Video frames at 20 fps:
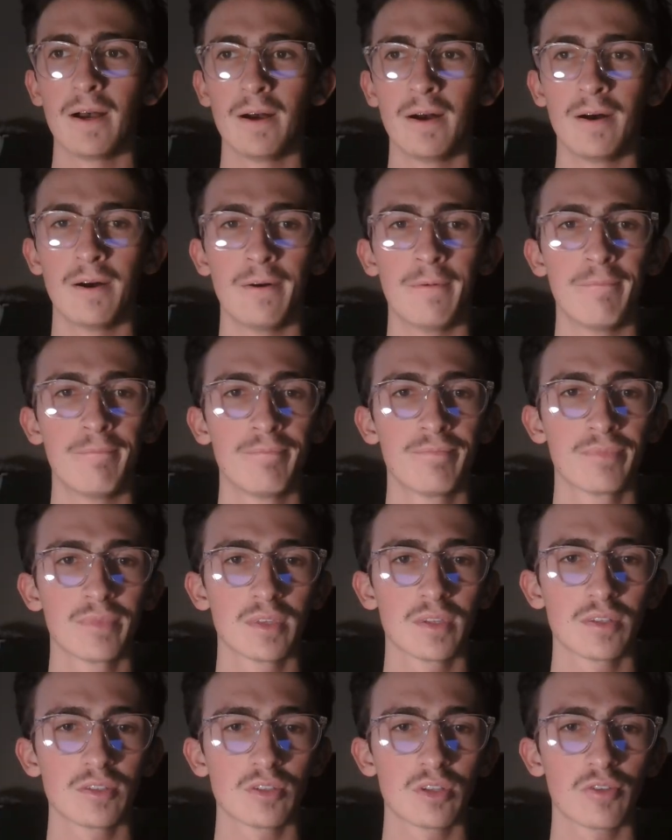Um,
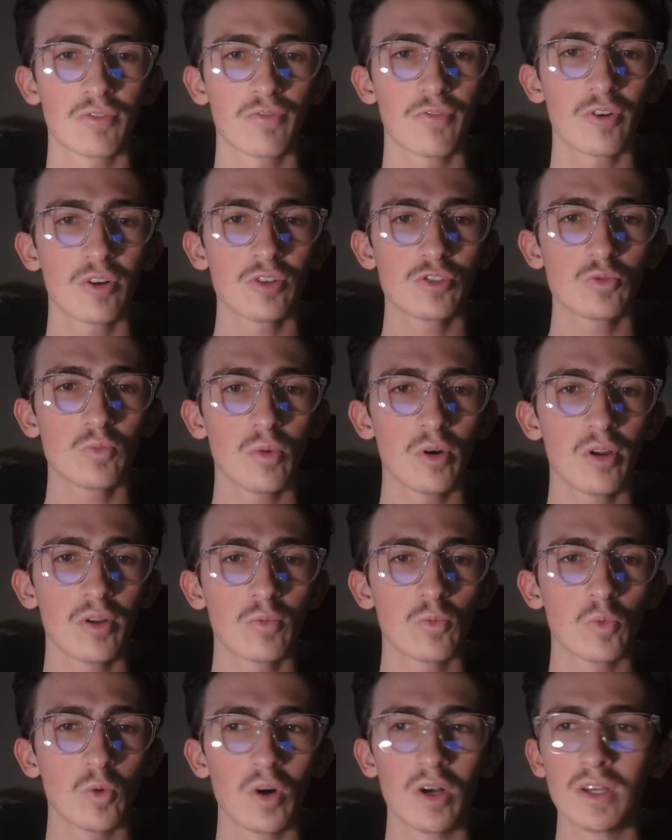so the first
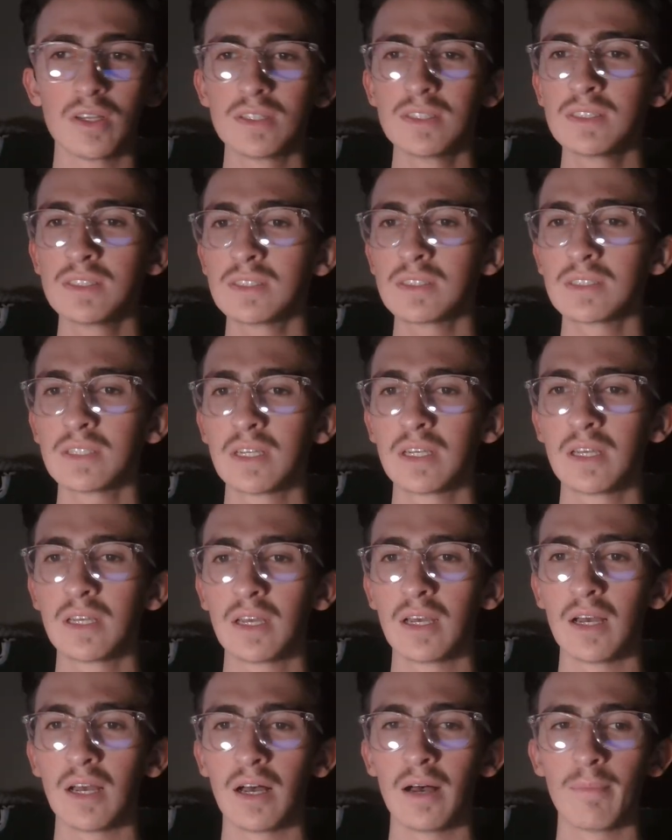one was
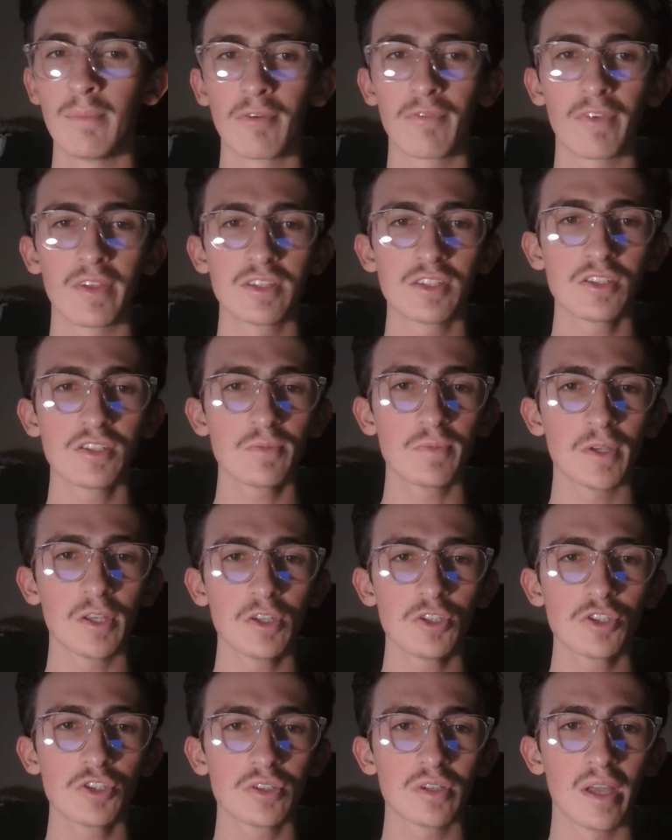on offensive
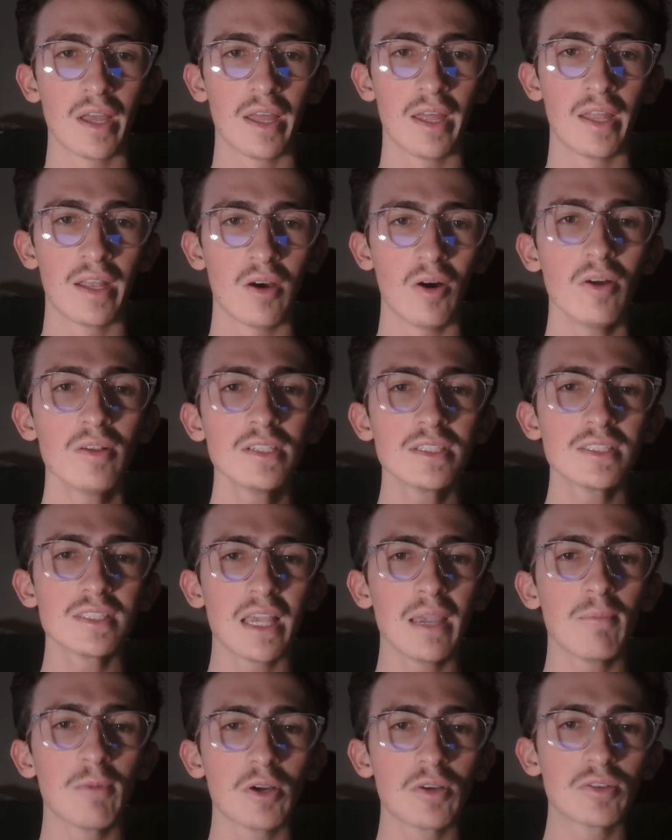speech. And on the
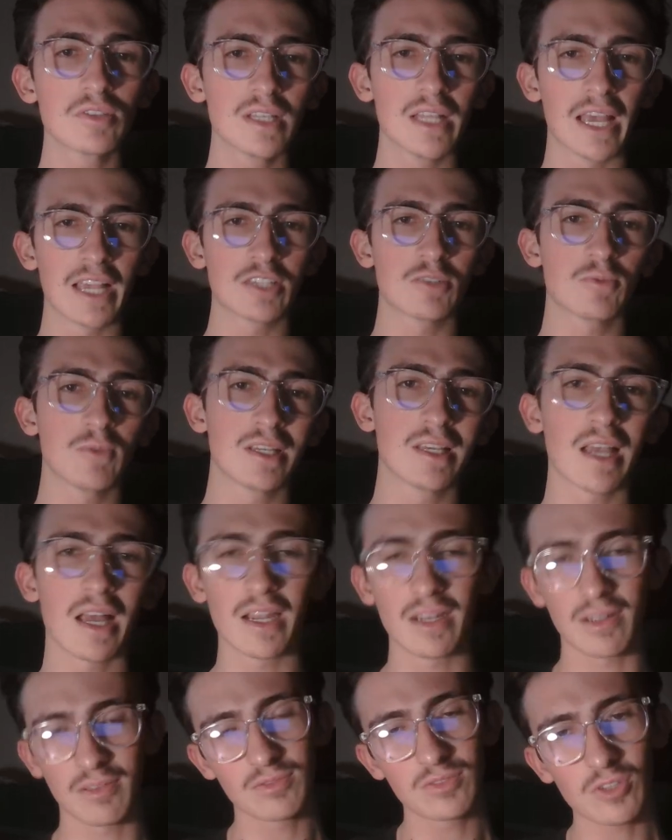same rails of last week,
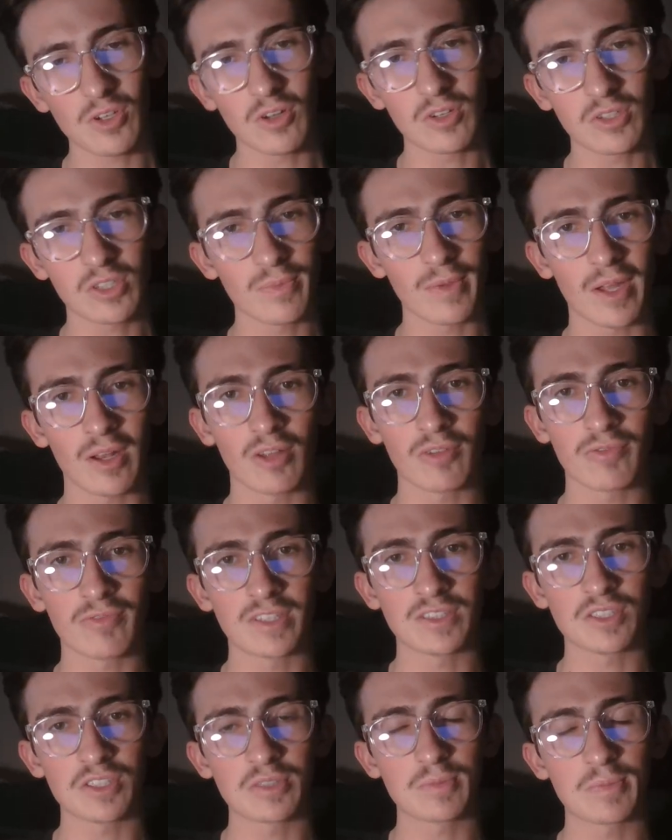kind of talked about
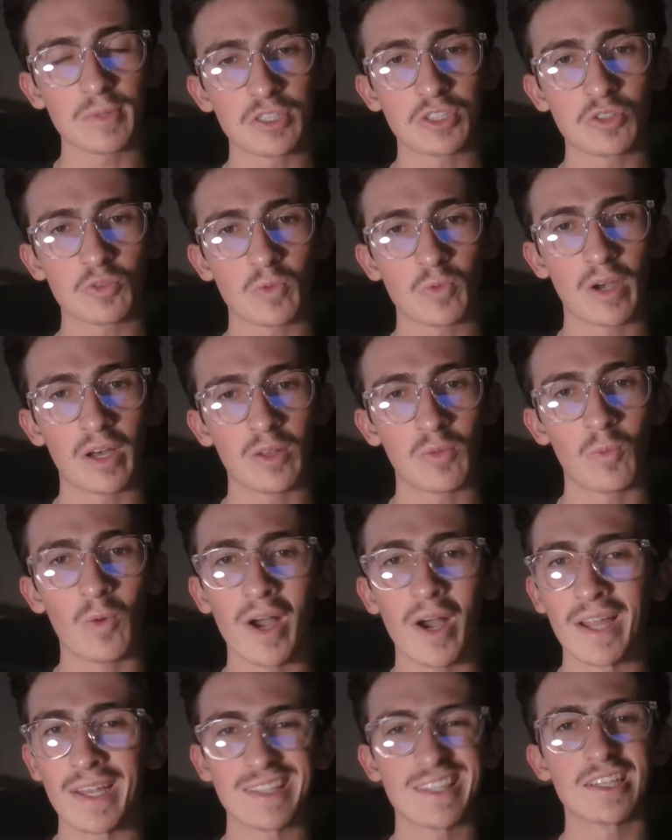offensive speech as well
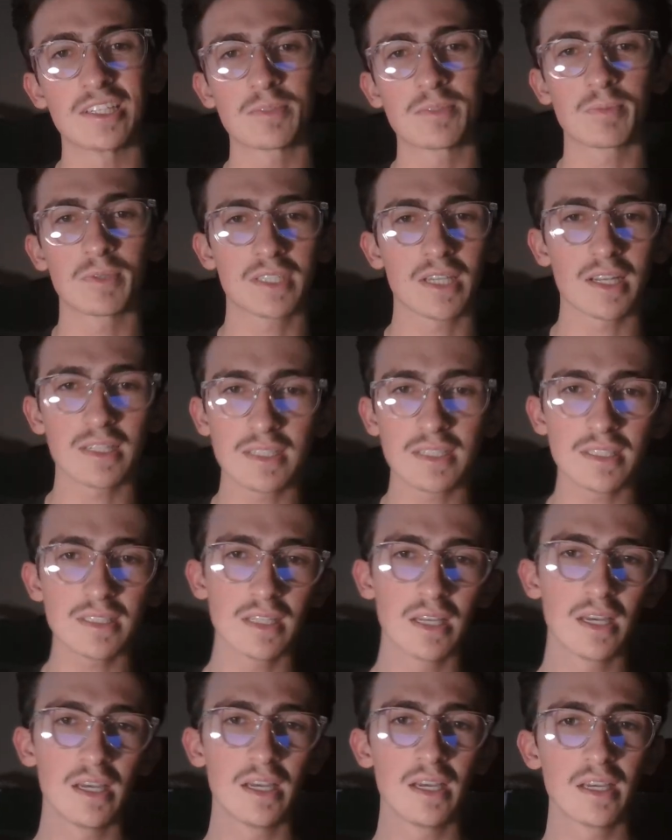and why it does protect
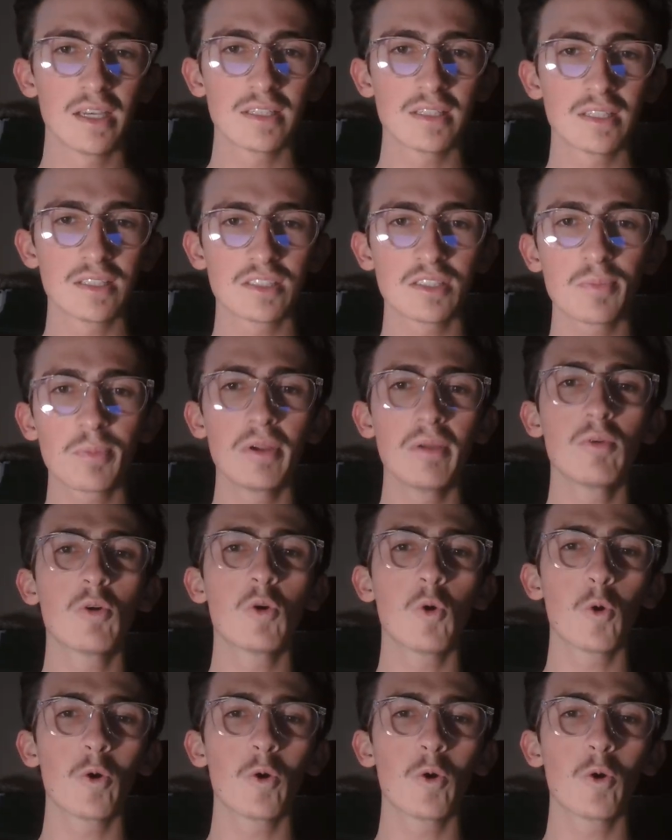it the Supreme